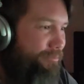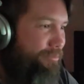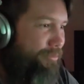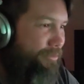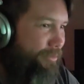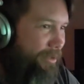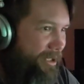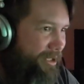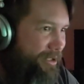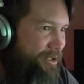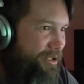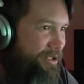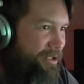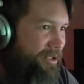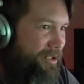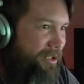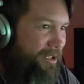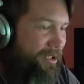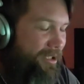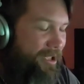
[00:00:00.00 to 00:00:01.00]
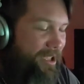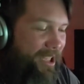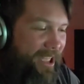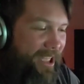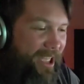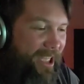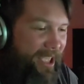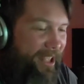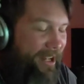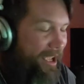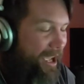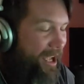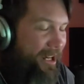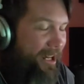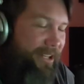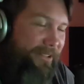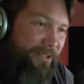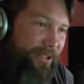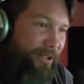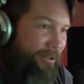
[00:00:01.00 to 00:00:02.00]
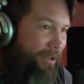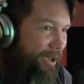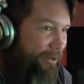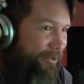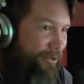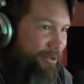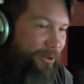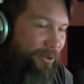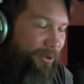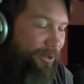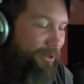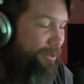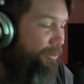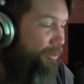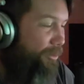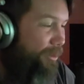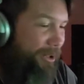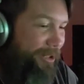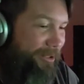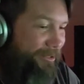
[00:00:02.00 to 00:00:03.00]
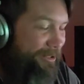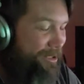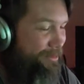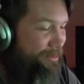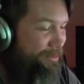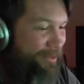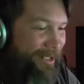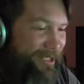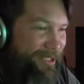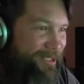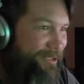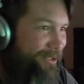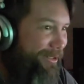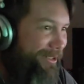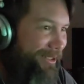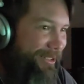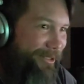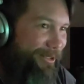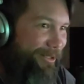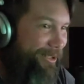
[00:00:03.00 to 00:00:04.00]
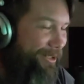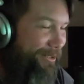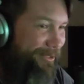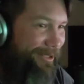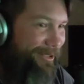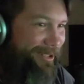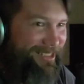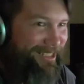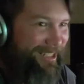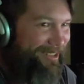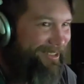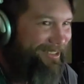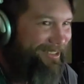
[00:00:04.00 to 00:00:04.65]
the bridge. And I don't even oh, know God. how cold the water is when it's 32 degrees